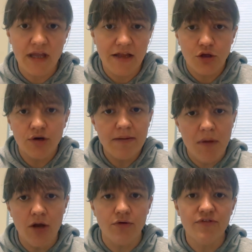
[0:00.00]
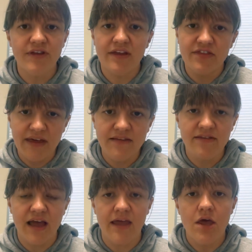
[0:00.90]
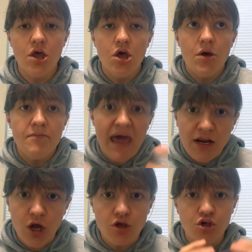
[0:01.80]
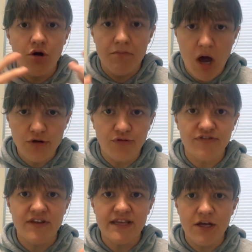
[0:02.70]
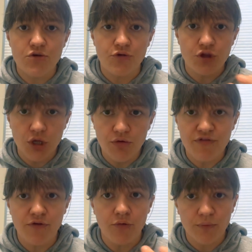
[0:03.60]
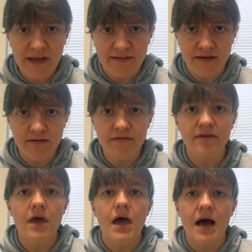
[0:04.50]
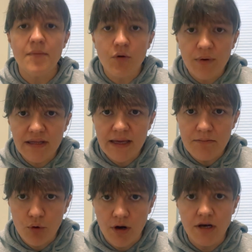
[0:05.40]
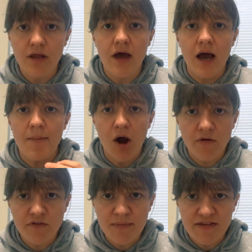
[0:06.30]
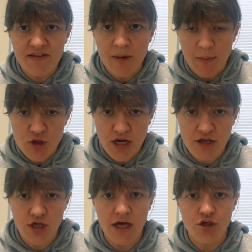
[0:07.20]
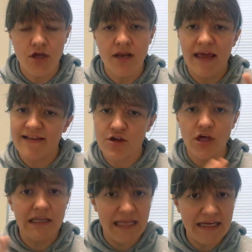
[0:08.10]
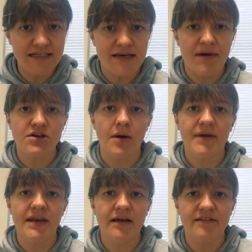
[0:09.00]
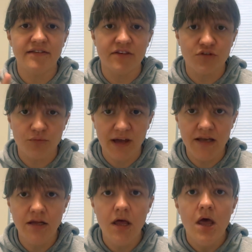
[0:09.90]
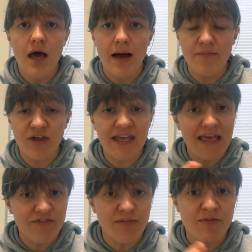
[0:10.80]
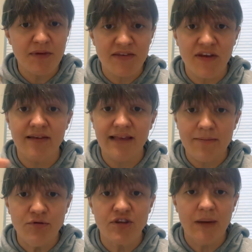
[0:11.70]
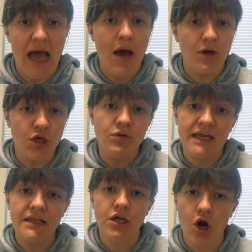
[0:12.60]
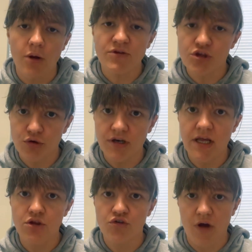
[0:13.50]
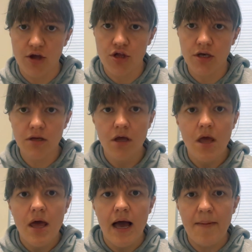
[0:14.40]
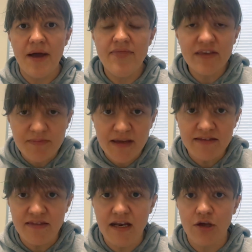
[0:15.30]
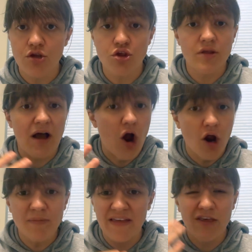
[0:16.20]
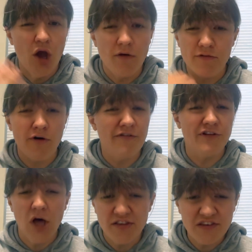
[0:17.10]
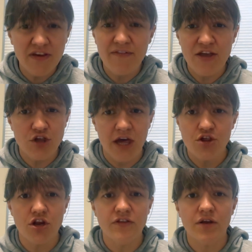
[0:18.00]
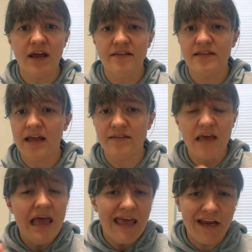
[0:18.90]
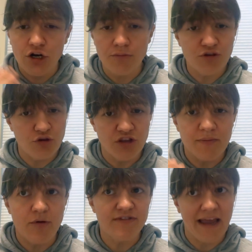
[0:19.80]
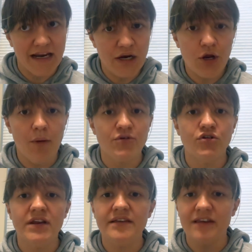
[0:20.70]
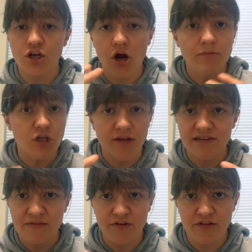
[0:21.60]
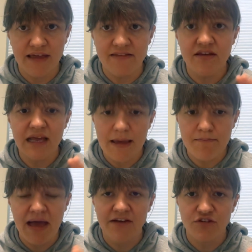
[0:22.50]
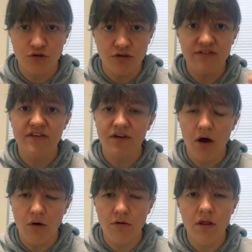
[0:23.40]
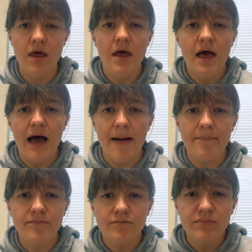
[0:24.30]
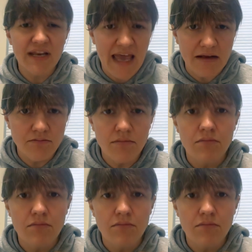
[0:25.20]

like learning models, like things like pedagogical models that teachers use for reasons um, are really important. Um, Harvard Business Publishing Education is actually linked in my topic analysis that's written um, that gives some specific examples about how it uniquely harms student instruction. Um, and this means that it could harm like the overall philosophy of education in the United States. It could harm students' post-secondary opportunities. It could harm lots of different things that impact students as a whole. Um, but again,